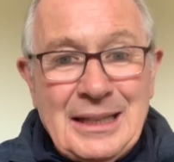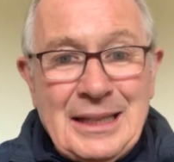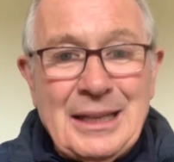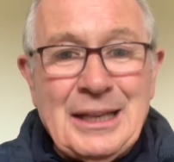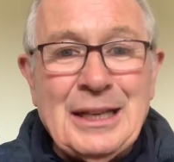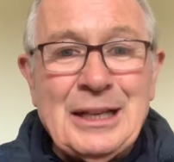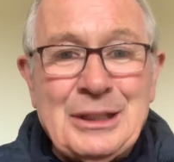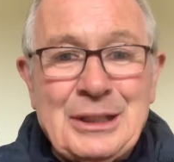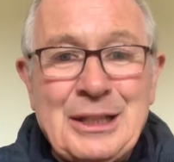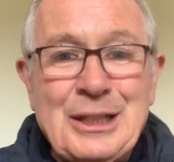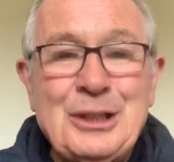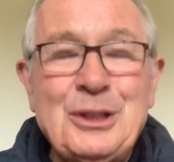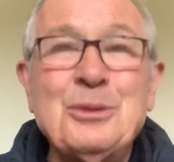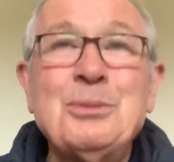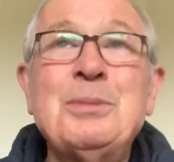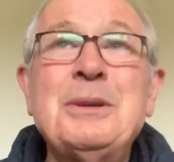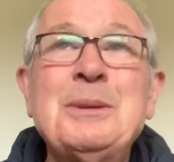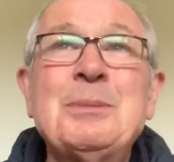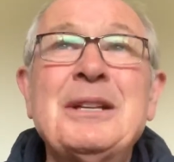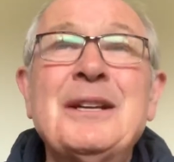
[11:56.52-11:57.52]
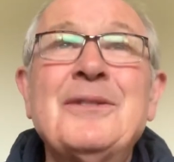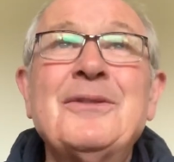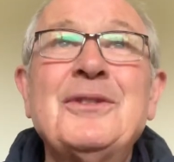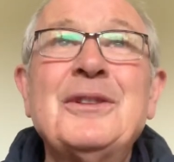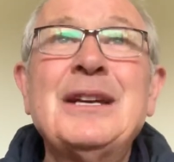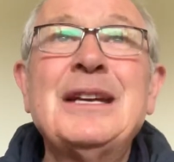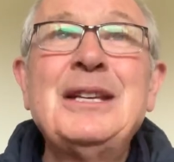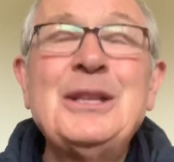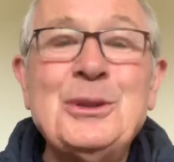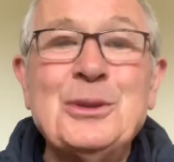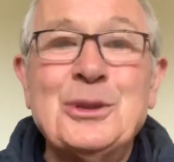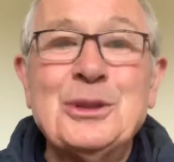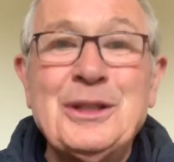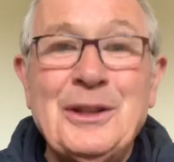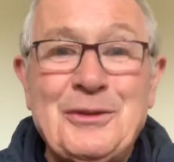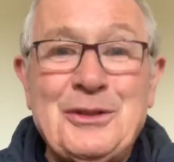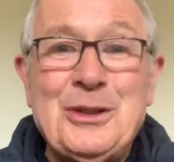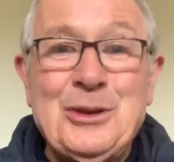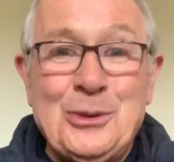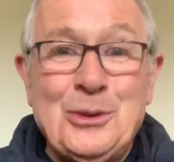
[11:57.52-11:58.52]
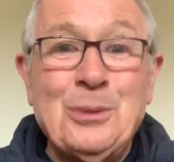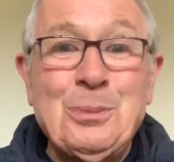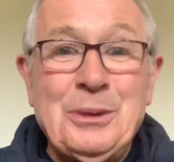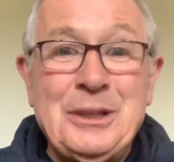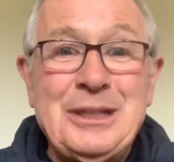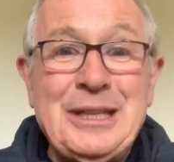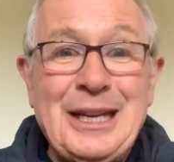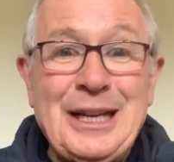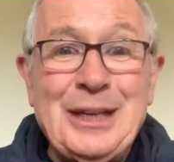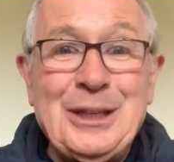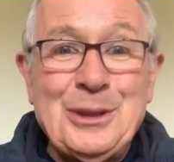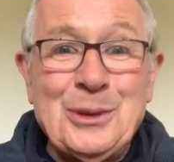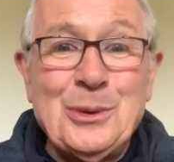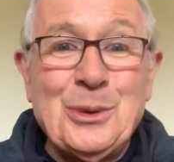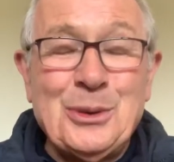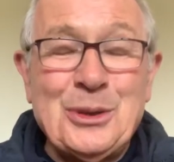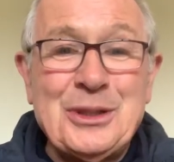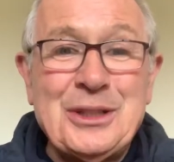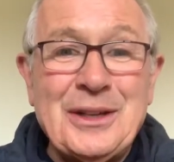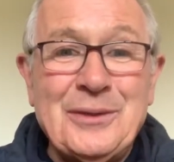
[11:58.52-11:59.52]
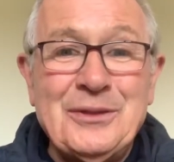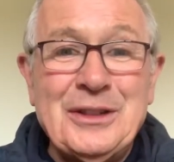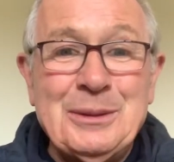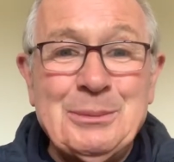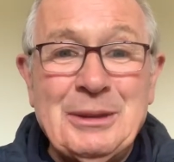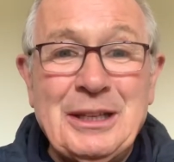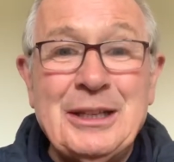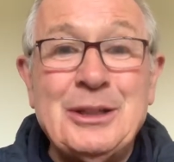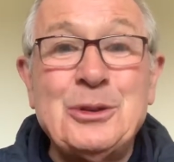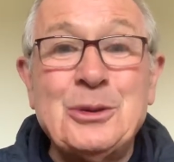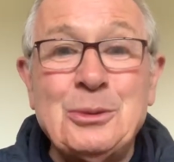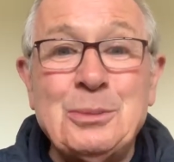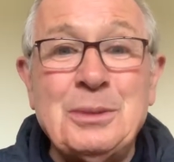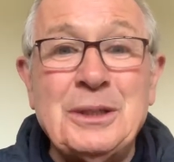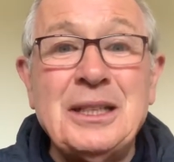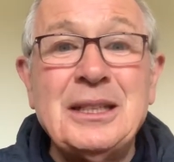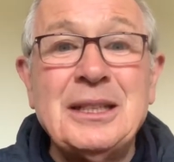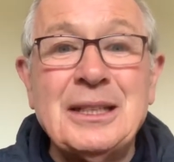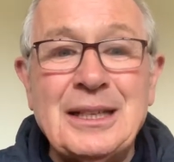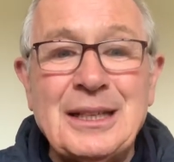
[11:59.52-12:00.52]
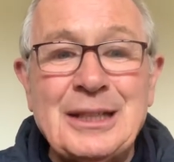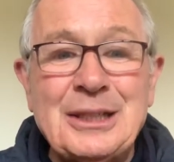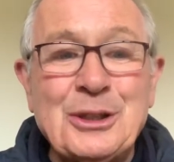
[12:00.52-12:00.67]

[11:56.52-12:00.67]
I'll tell you, people have, you know, they've stood up and taken notice of them, and it would be an